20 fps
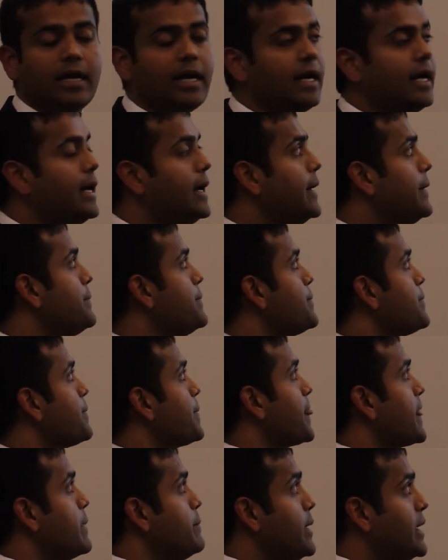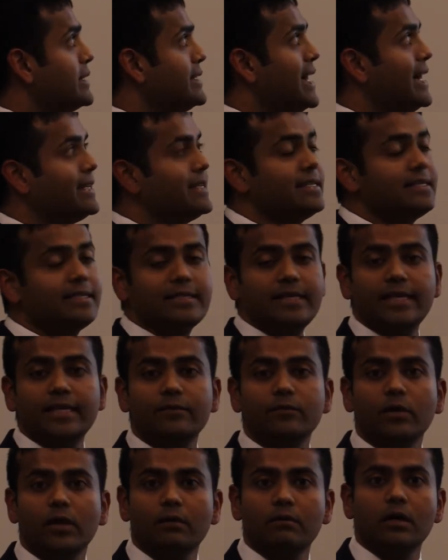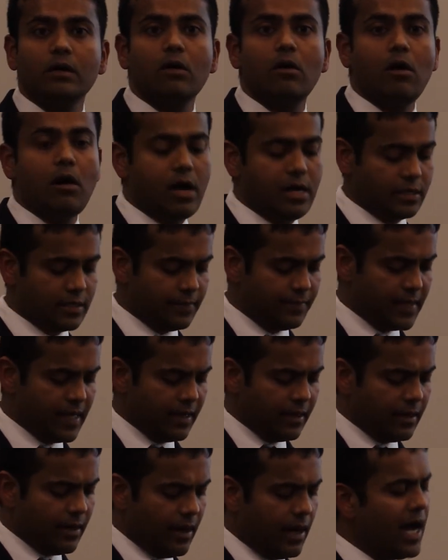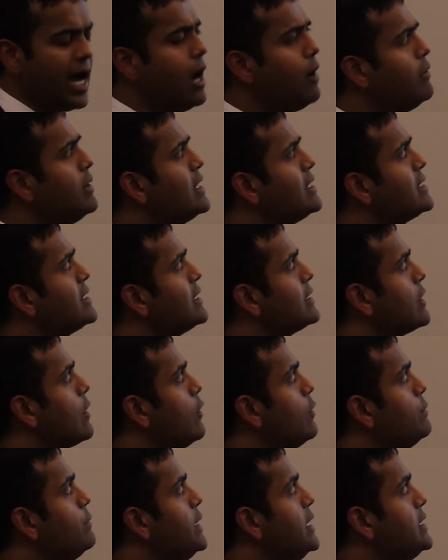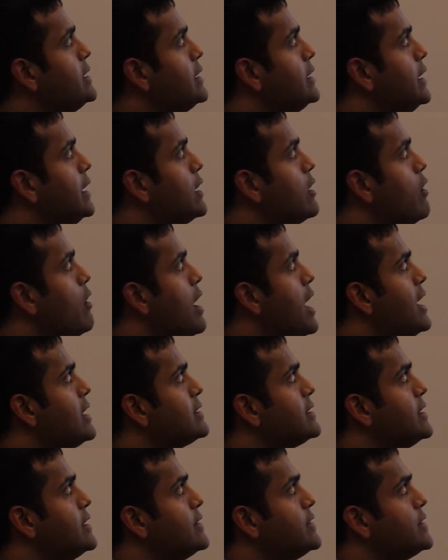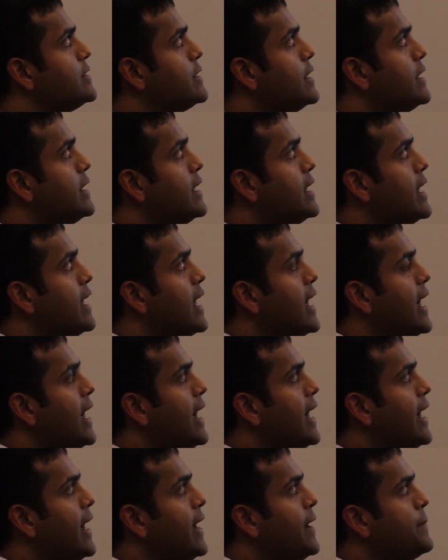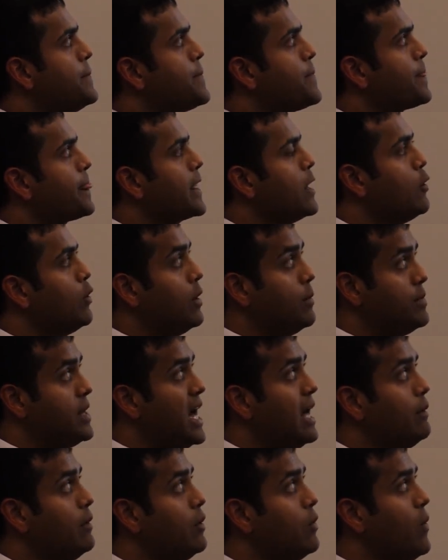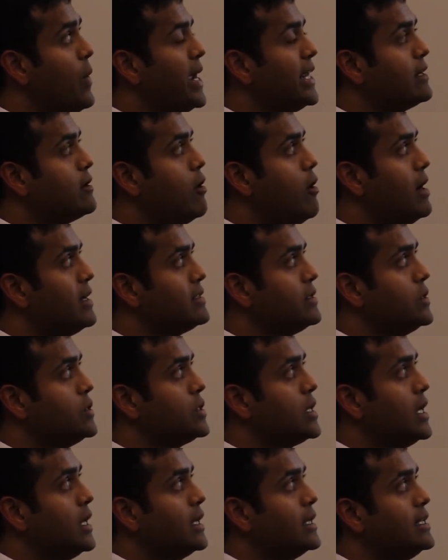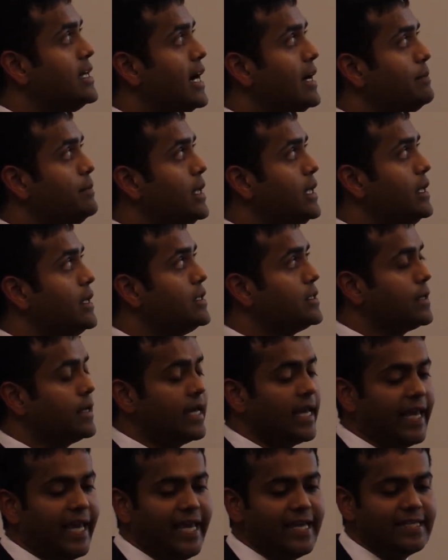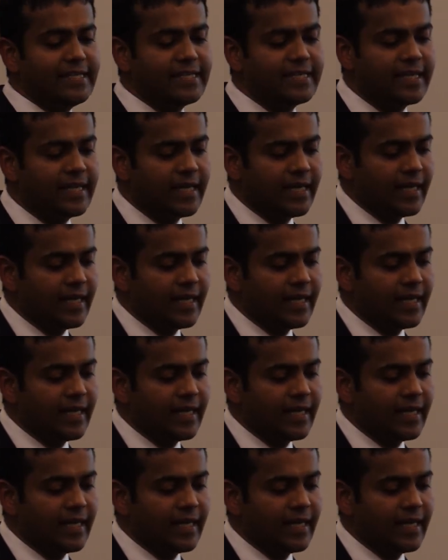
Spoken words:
but that is one of the cause. How does it obesity causes or abdominal weight causes diabetes is